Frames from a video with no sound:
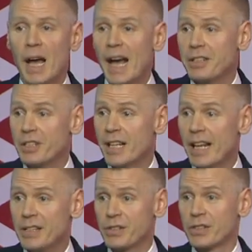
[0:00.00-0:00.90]
And
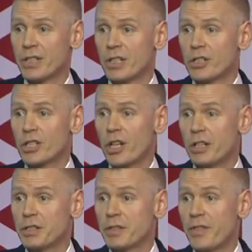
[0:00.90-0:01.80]
unless
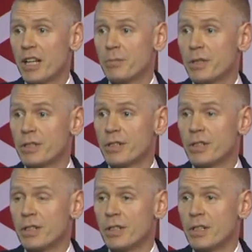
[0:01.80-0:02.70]
China's development
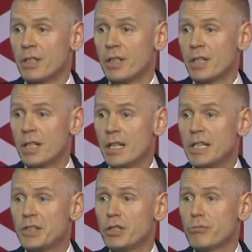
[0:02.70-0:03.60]

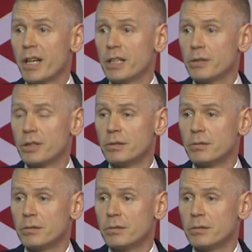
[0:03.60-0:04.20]
is derailed,